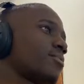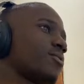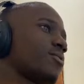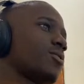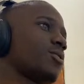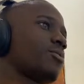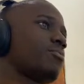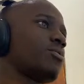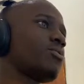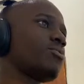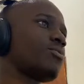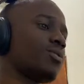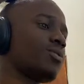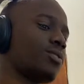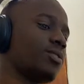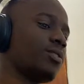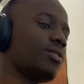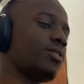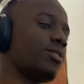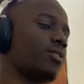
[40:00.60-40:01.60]
which means we're
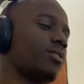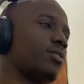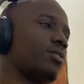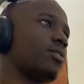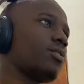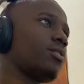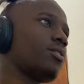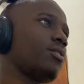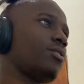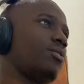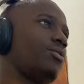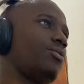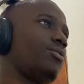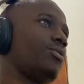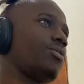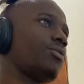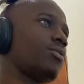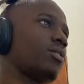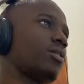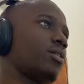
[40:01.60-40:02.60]
still in New
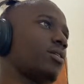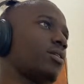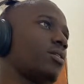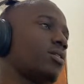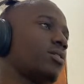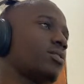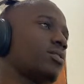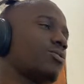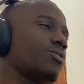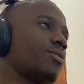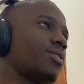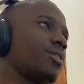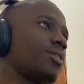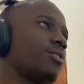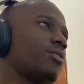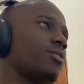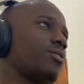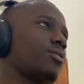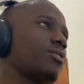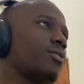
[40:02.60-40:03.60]
York, sorry,
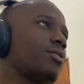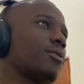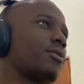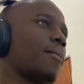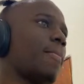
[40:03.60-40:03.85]
London,